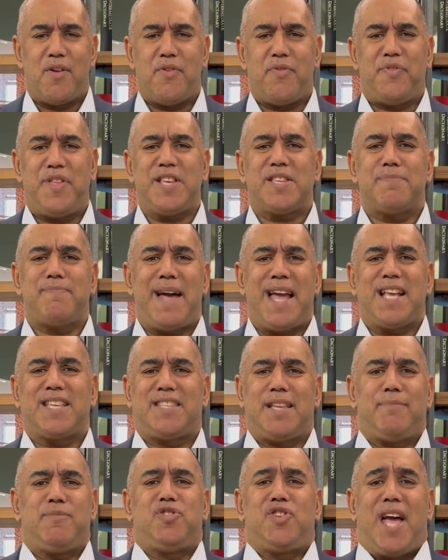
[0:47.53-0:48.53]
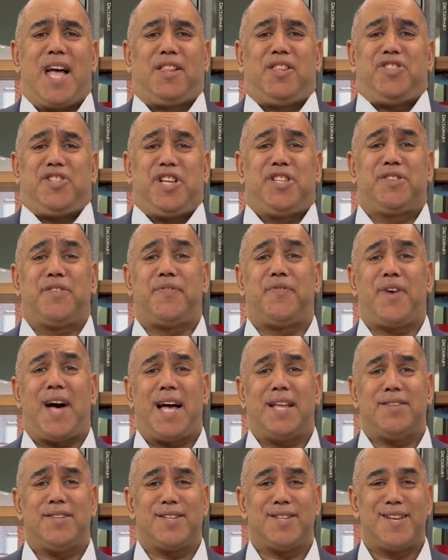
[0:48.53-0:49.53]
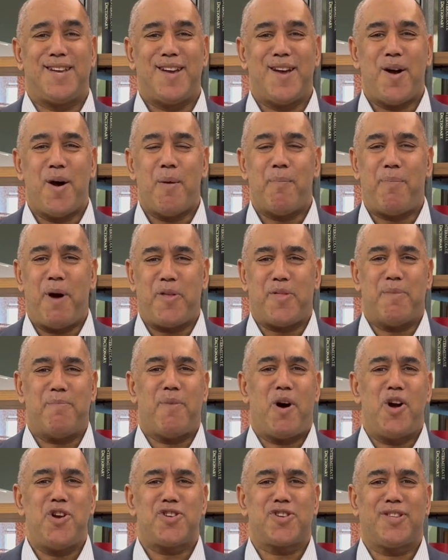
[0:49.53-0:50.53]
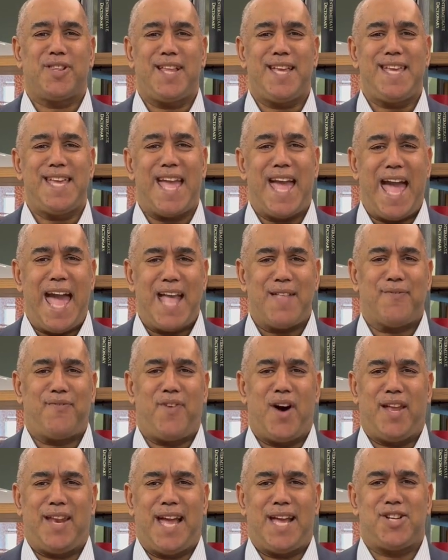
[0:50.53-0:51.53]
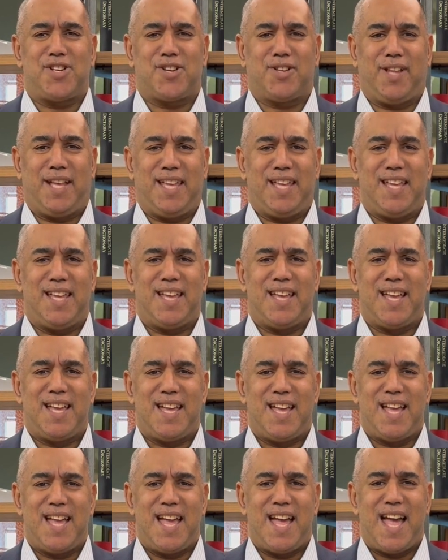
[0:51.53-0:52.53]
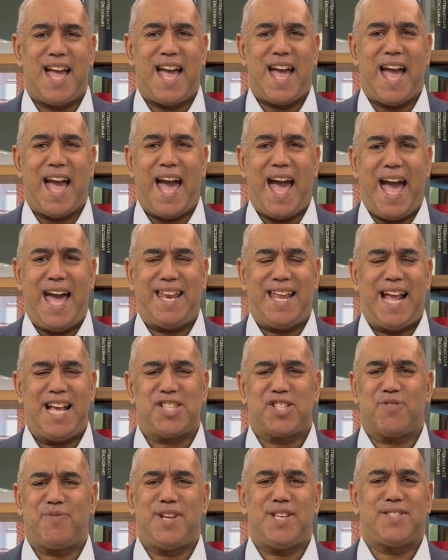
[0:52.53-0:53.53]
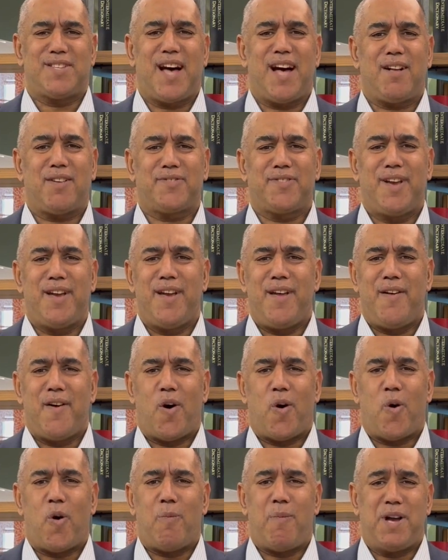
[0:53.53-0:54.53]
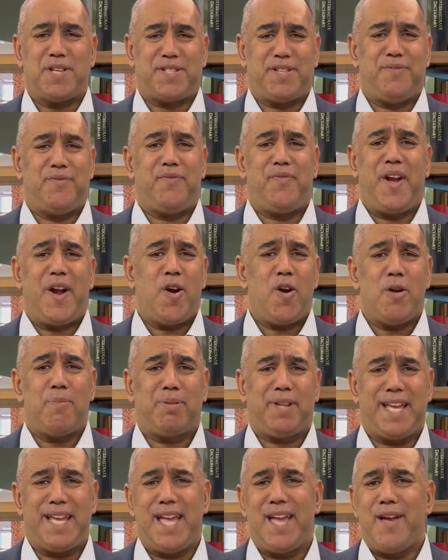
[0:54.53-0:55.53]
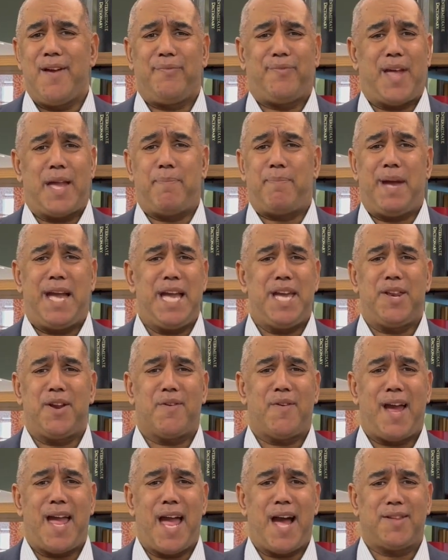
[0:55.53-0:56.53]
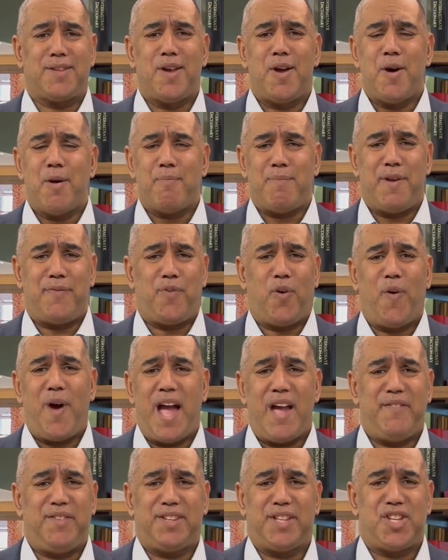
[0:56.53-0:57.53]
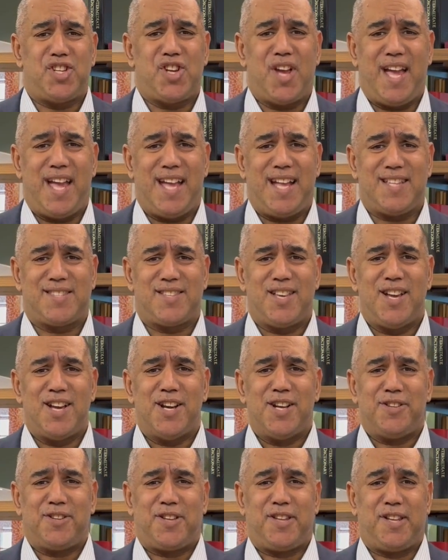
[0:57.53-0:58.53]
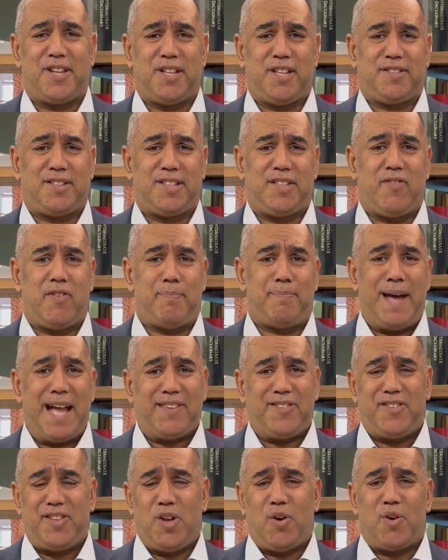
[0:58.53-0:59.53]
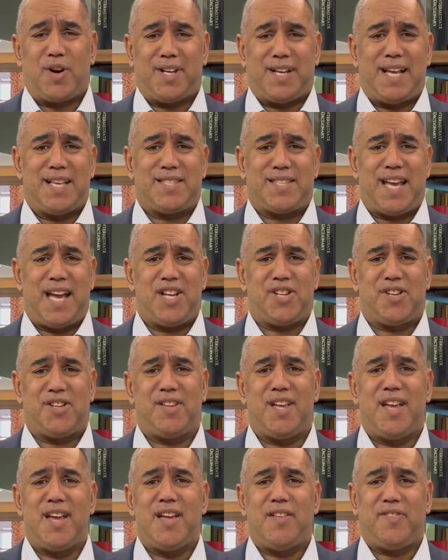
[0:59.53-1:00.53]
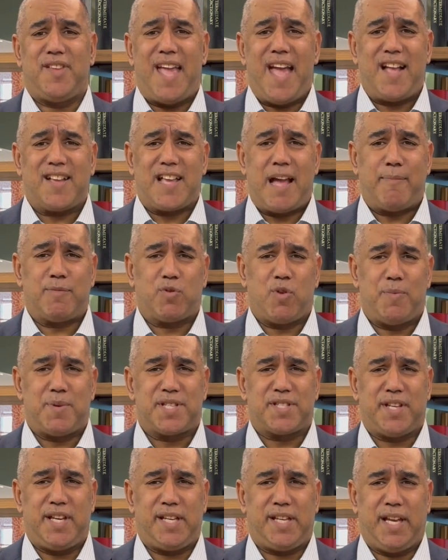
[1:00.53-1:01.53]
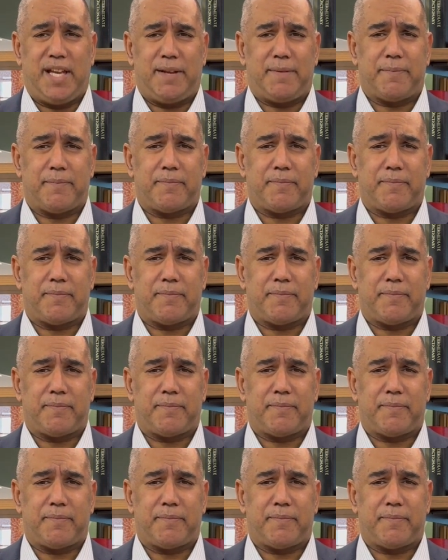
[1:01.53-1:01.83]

This makes them challenging to fund, both emotionally and financially. And as a result, almost invariably, they peter out before having the chance to deliver back to the organisation the outcomes we were seeking.